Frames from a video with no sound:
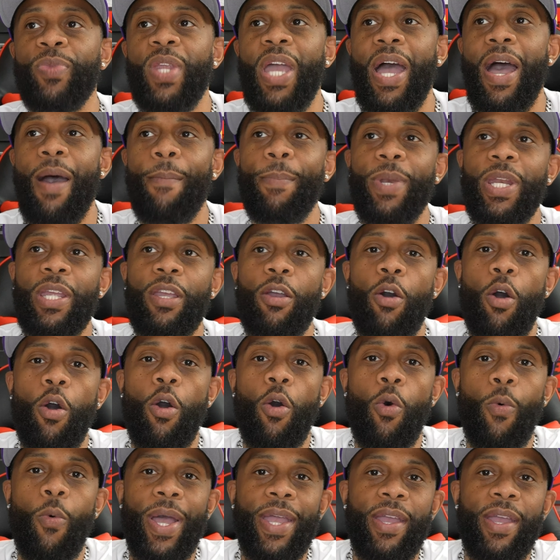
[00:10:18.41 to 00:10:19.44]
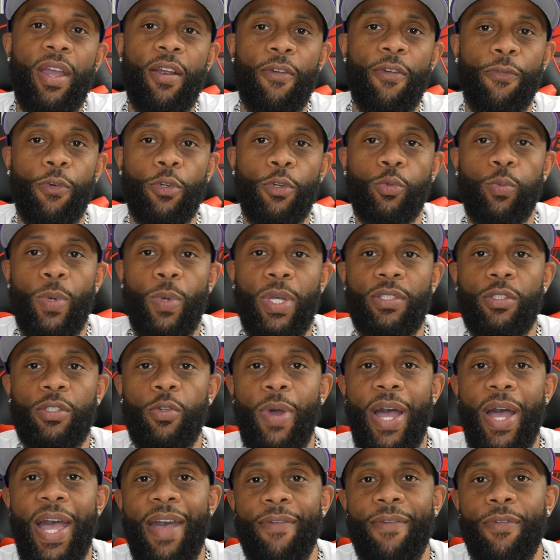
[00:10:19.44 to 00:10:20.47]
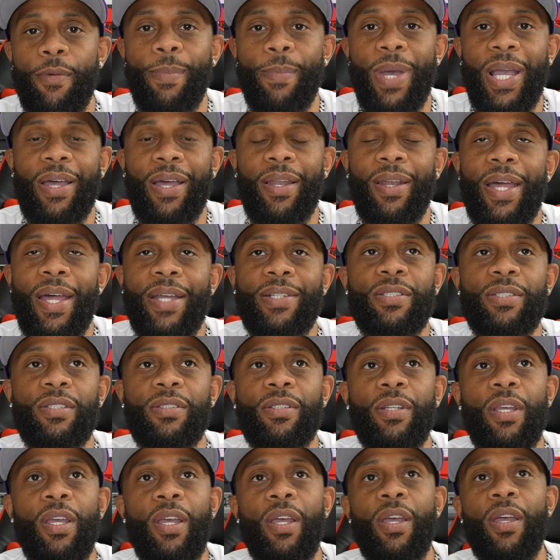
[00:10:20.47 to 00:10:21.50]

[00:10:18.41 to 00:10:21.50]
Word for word: How many all white Air Force Ones do I have in my collection?